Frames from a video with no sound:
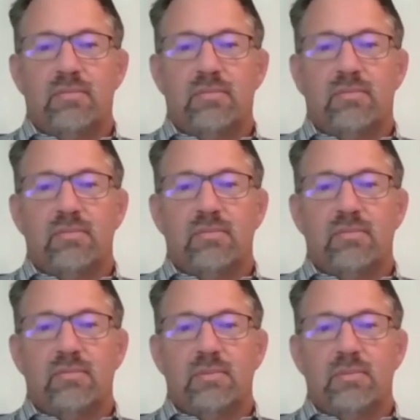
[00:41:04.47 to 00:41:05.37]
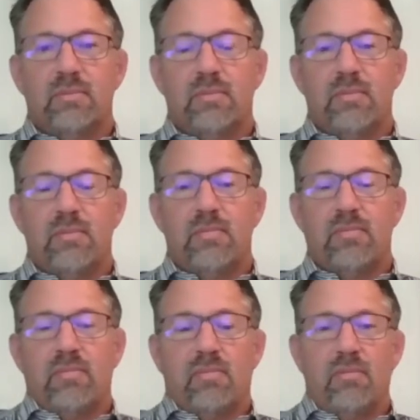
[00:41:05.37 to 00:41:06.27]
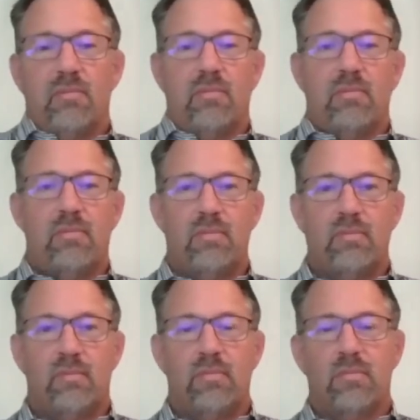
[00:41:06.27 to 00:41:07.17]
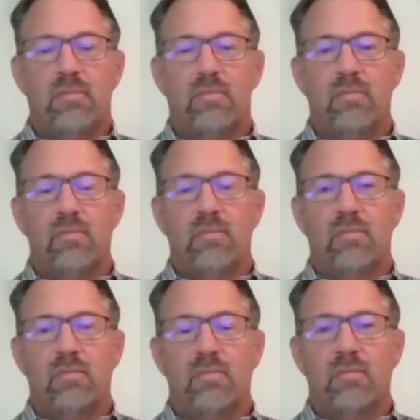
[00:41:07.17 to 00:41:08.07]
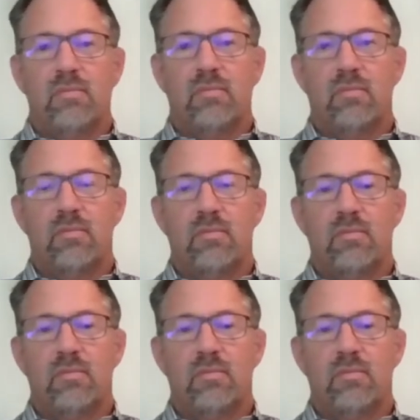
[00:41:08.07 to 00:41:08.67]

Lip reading: No words are spoken by the person on screen.